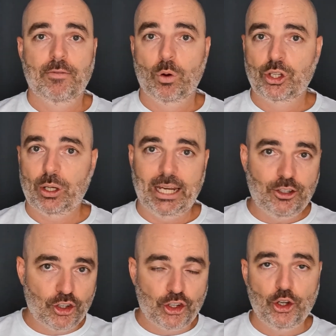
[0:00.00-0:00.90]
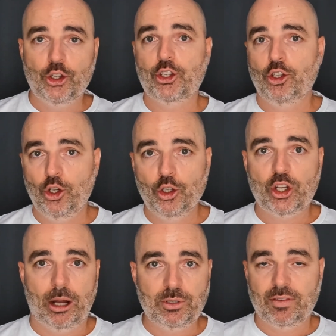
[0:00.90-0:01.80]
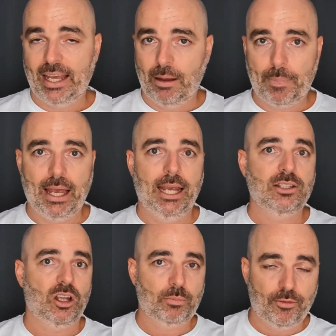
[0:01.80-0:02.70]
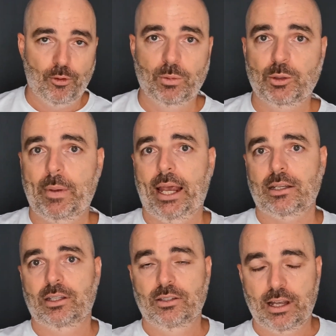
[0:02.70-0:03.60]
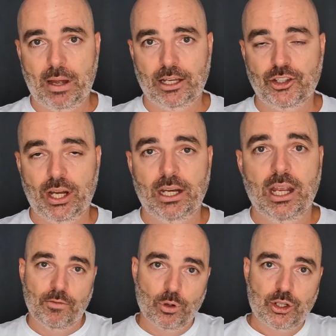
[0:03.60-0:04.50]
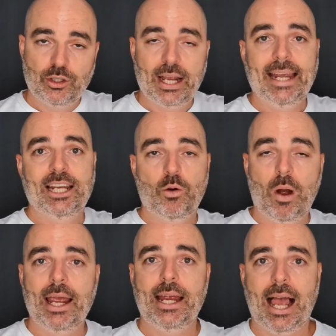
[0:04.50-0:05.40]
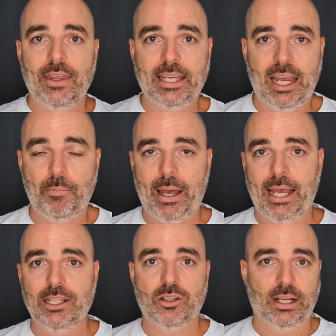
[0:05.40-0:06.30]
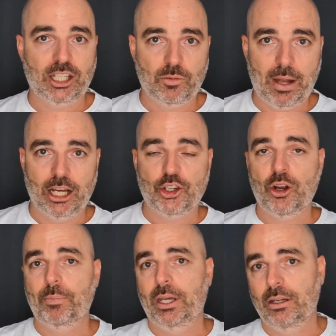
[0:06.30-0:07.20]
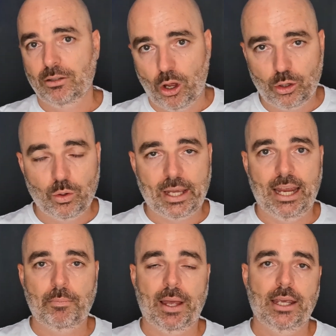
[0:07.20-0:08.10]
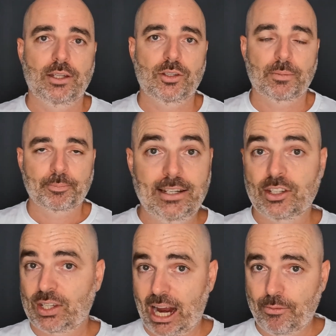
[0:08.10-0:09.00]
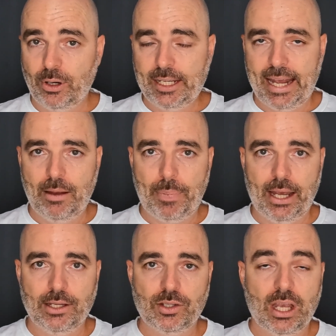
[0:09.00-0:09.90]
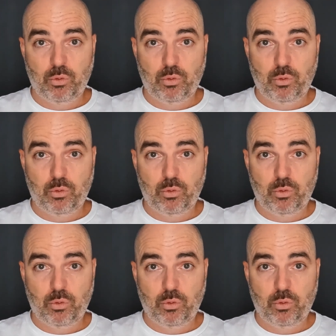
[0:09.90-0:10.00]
They've also introduced new types of campaigns like Performance Max and Demand Gen. They've also taken away other campaigns like smart shopping, local campaigns, and discovery campaigns.